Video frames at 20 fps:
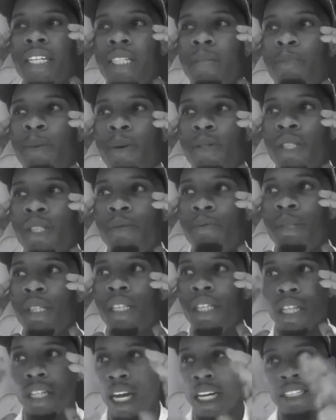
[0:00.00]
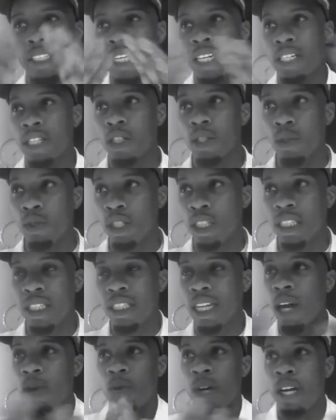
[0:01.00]
supposed to be, and I say this loosely because I
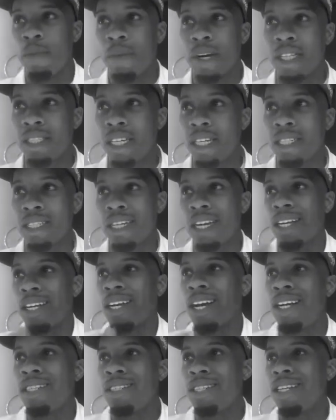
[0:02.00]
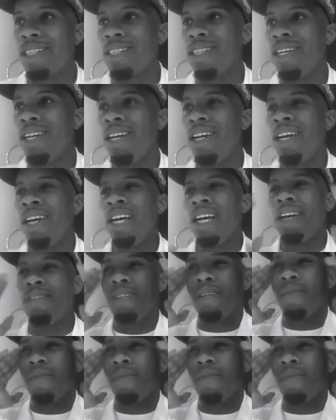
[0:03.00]
don't want anybody to take this out of context. If the